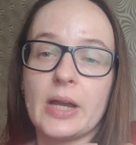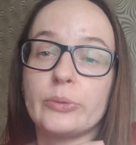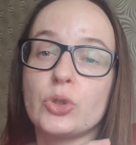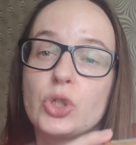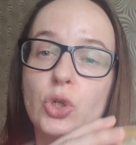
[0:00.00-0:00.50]
I
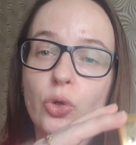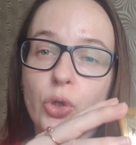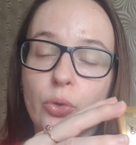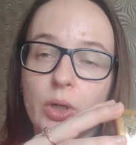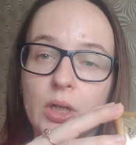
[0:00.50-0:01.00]
will show
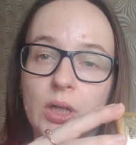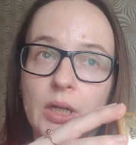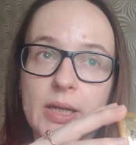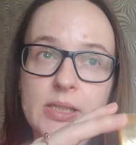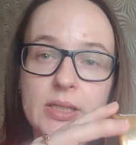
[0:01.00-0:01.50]
you
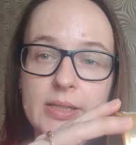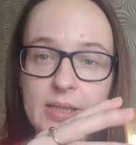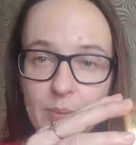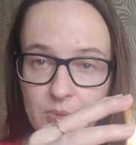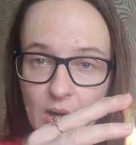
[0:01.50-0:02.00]
as in
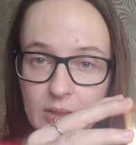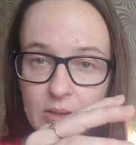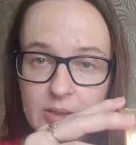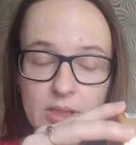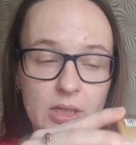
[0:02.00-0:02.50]

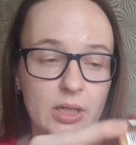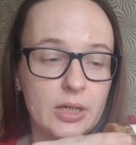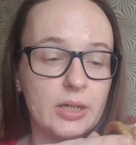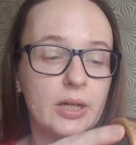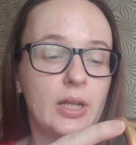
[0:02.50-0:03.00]
subtitles
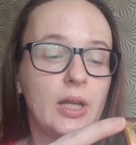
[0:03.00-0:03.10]
here.